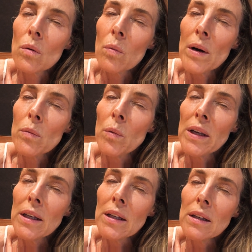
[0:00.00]
when
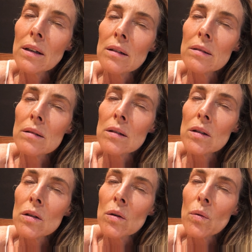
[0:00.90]
we
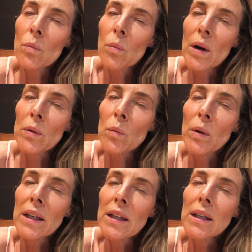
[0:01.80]
when
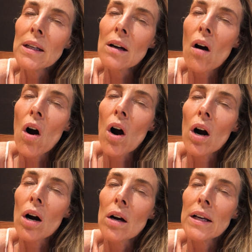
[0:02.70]
we
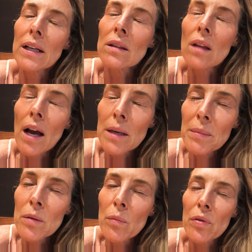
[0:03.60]
are in
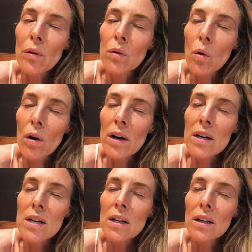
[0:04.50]
alignment with the
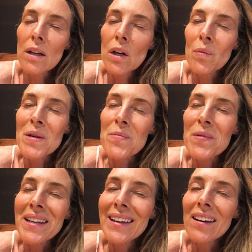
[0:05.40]
Lord, when
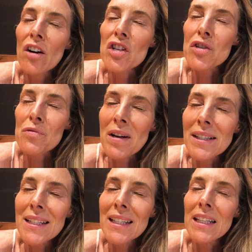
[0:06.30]
we are
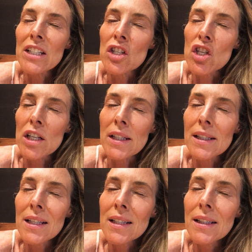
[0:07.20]
trusting in
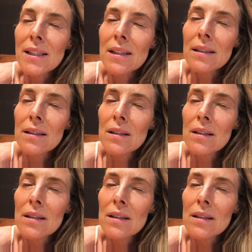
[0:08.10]
Jesus,